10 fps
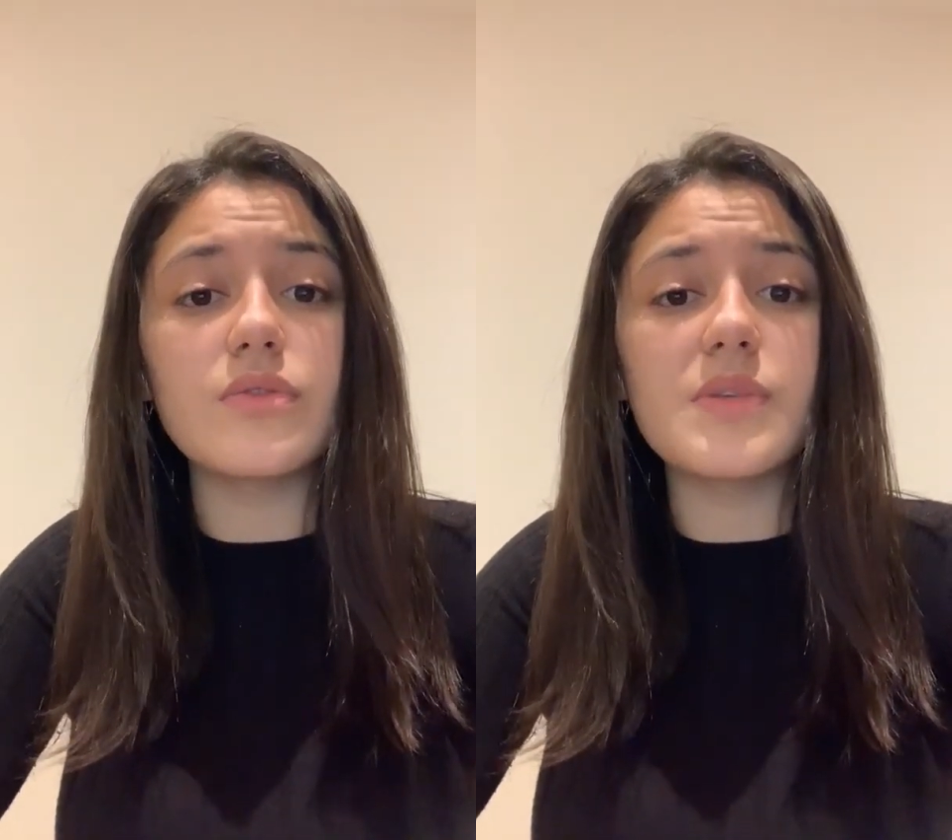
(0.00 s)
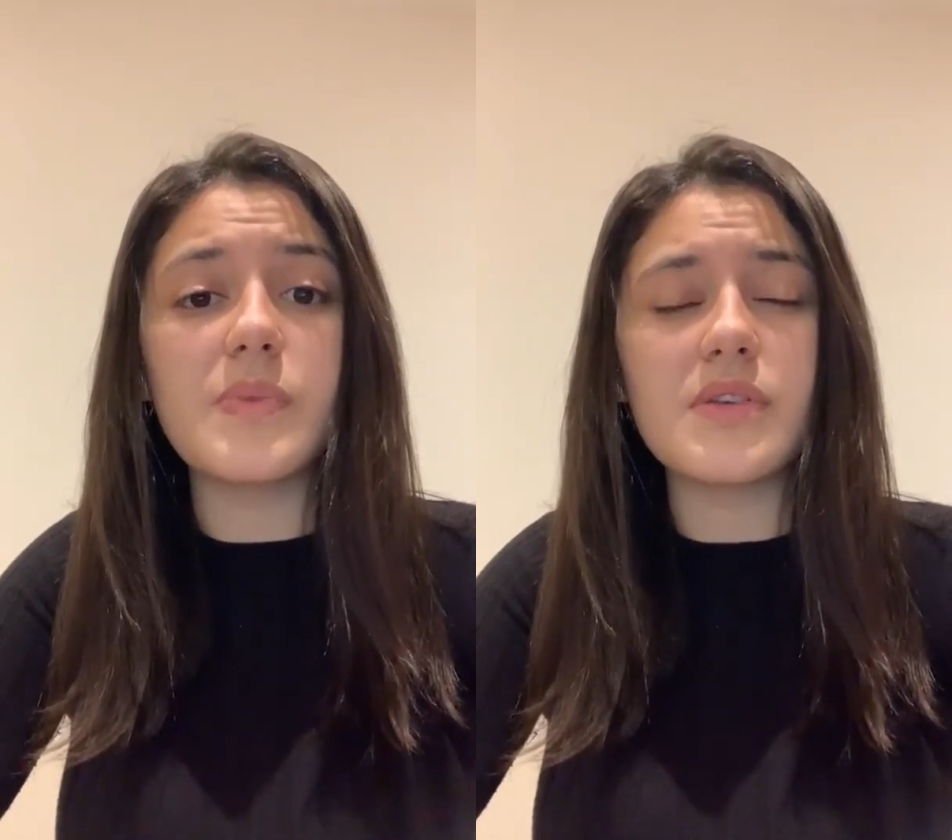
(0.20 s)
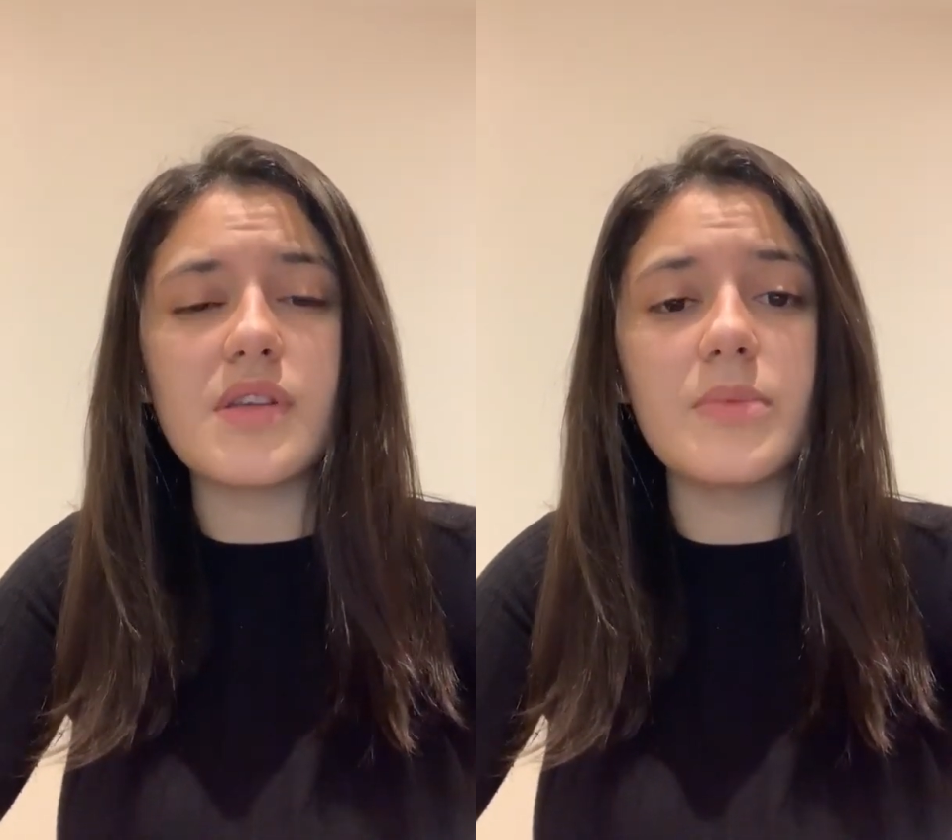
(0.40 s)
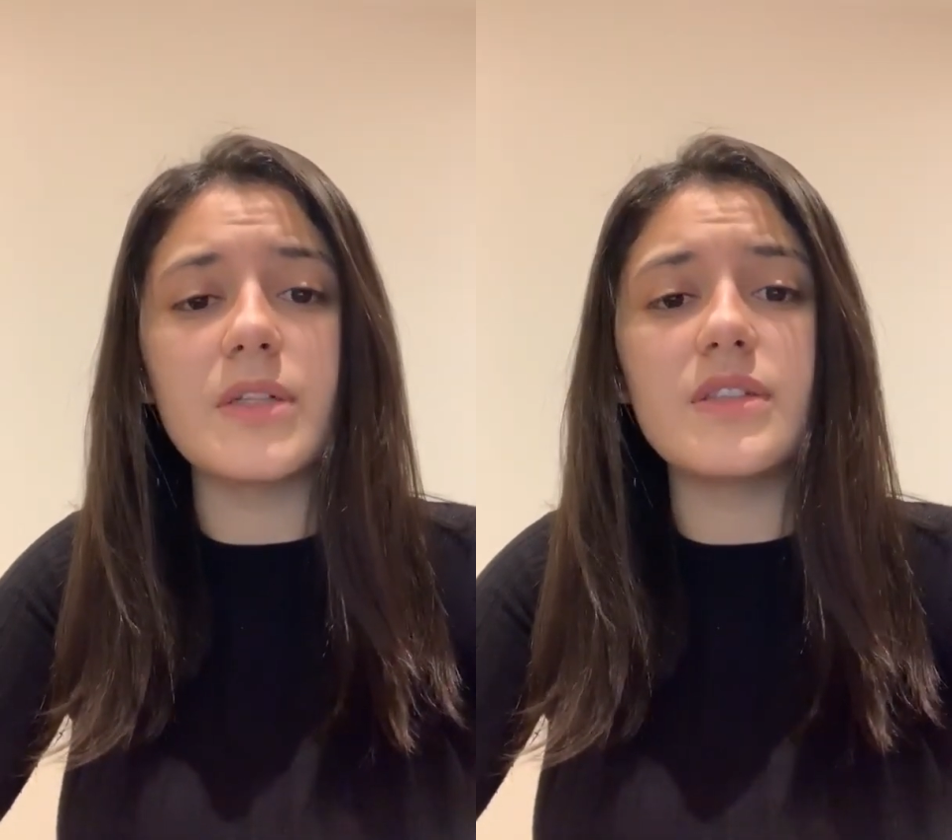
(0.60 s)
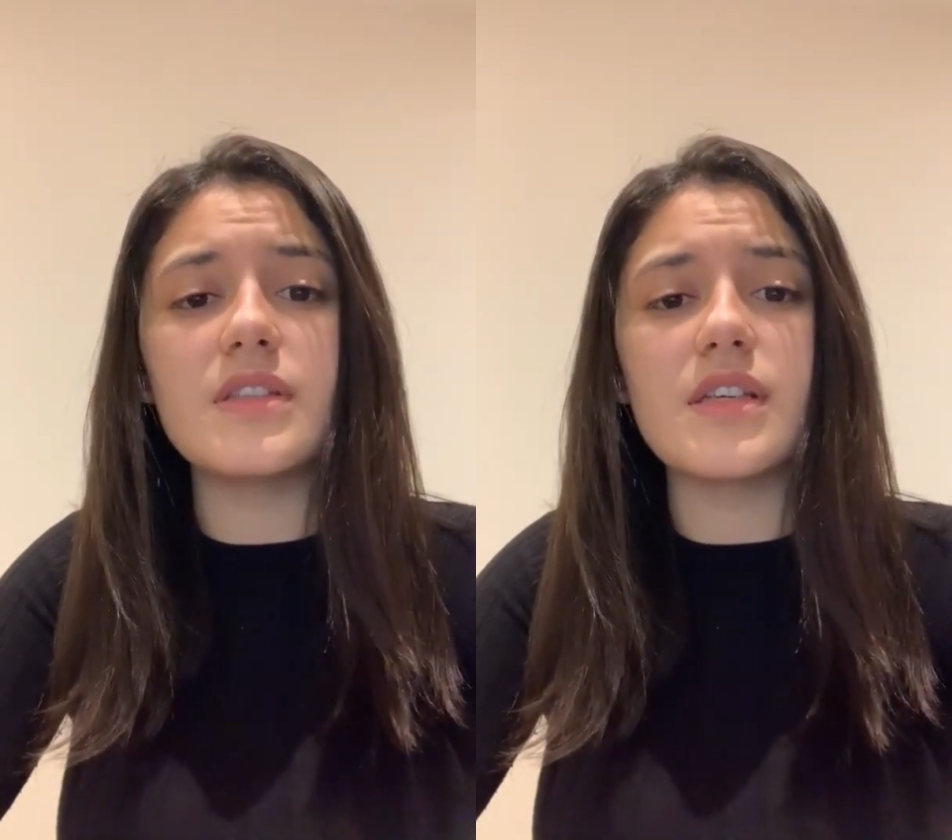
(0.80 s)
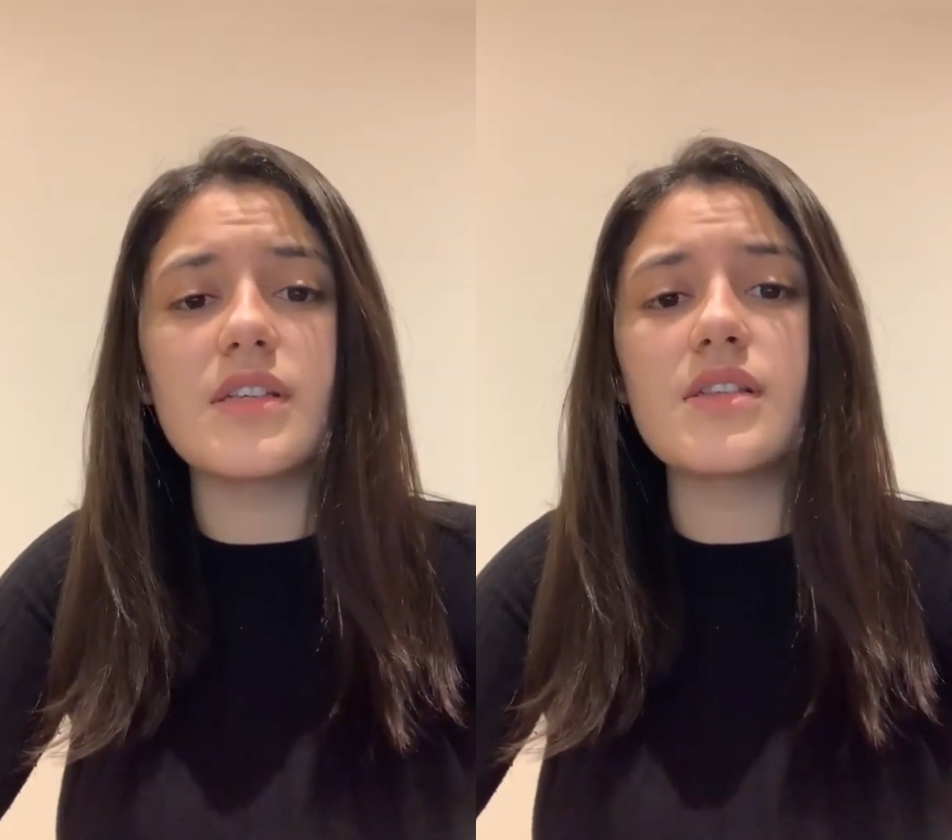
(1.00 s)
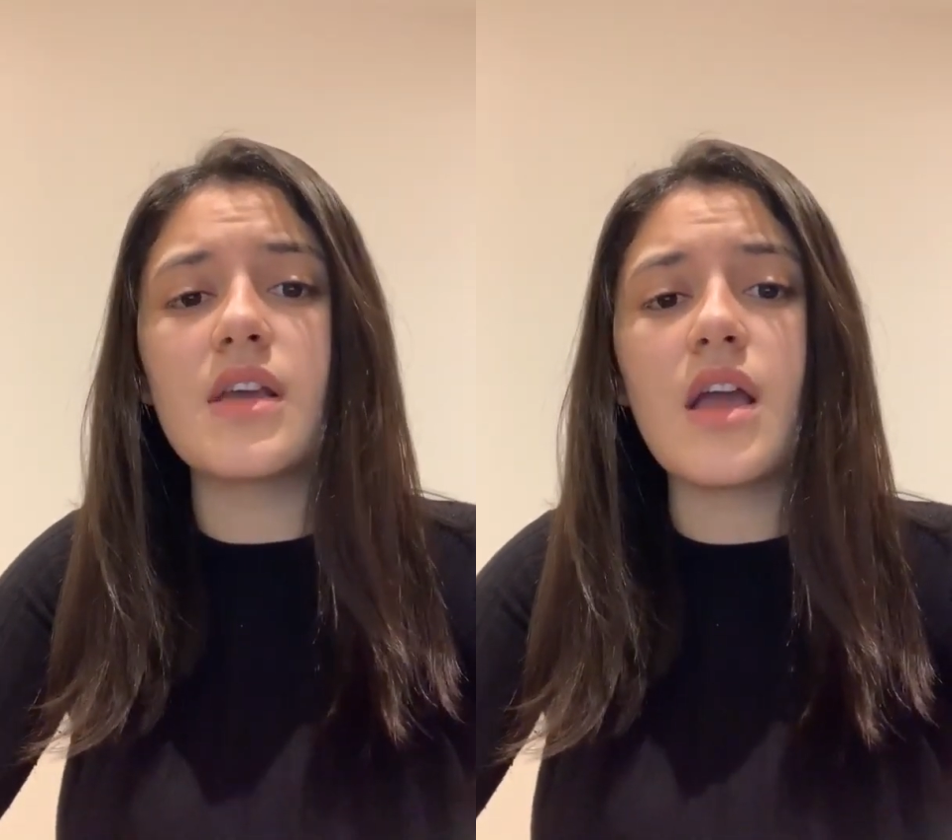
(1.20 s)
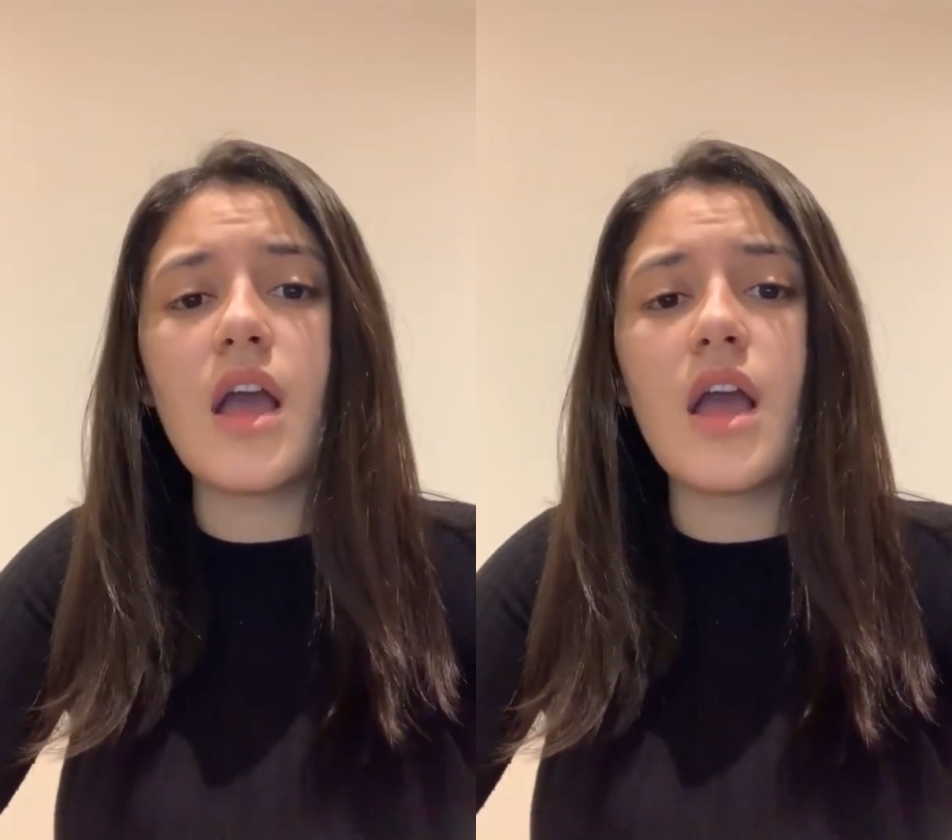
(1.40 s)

responsibilities